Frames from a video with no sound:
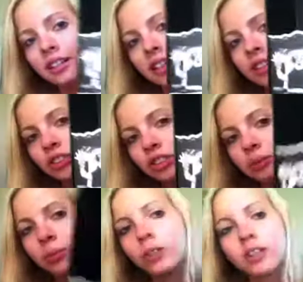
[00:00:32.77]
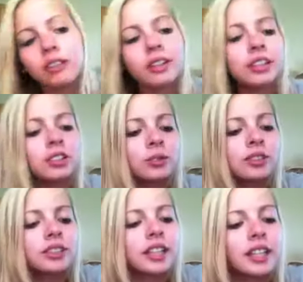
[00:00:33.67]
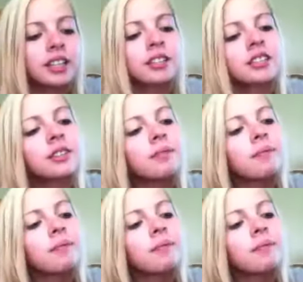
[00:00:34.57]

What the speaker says: That's her chipboard. I'll read it to you in a second.